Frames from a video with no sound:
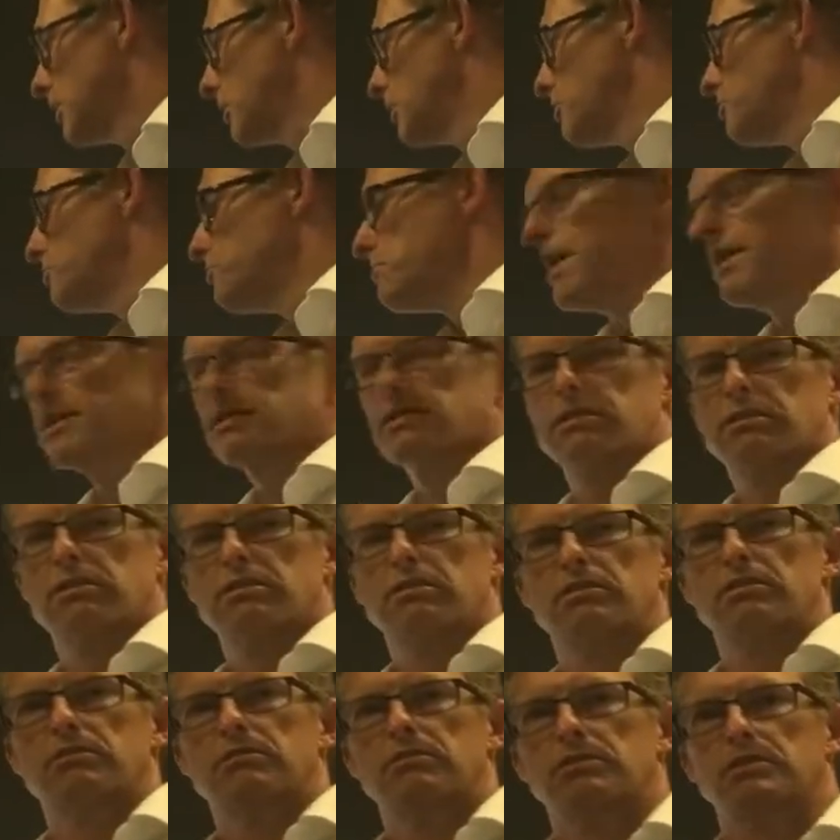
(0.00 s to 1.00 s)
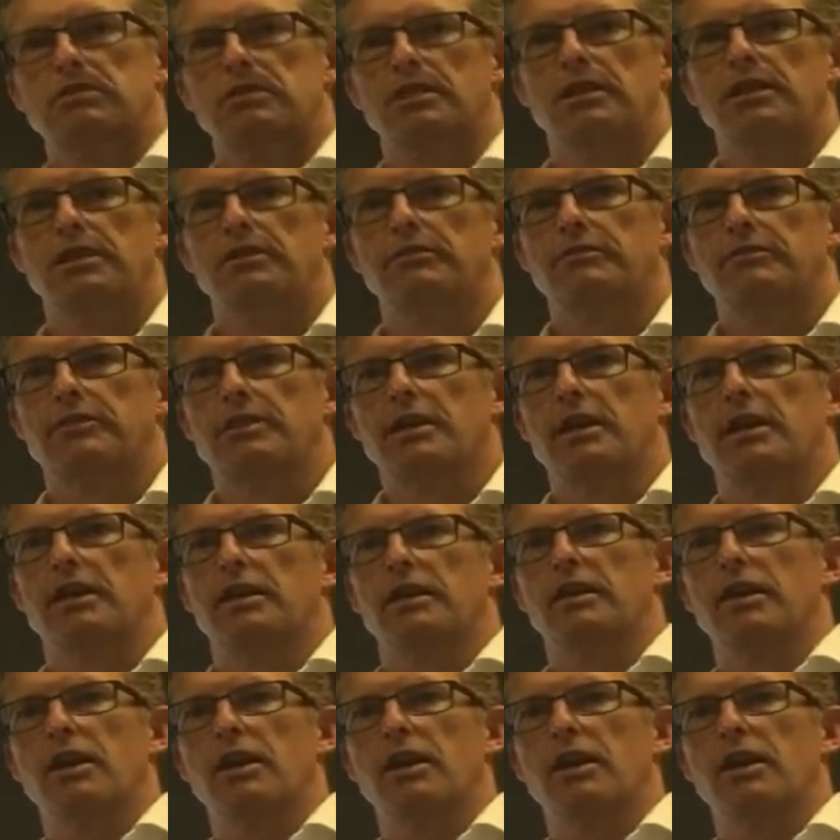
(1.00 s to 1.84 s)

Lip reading: a mass sea of data.